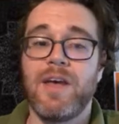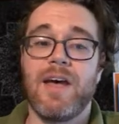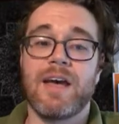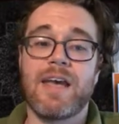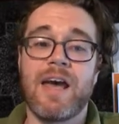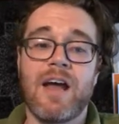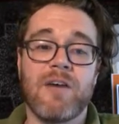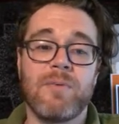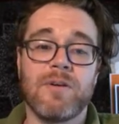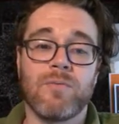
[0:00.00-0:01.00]
Again,
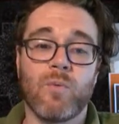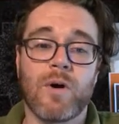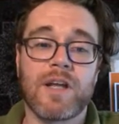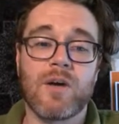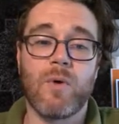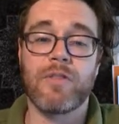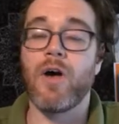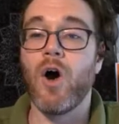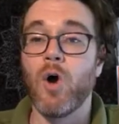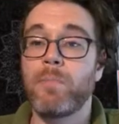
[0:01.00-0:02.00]
I've been working with
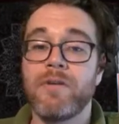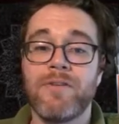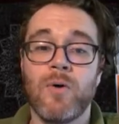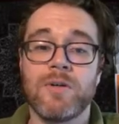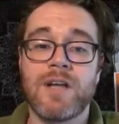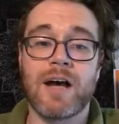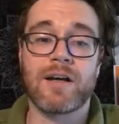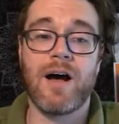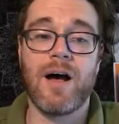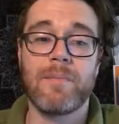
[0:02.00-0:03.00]

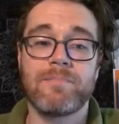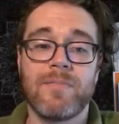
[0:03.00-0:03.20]
opavote.com.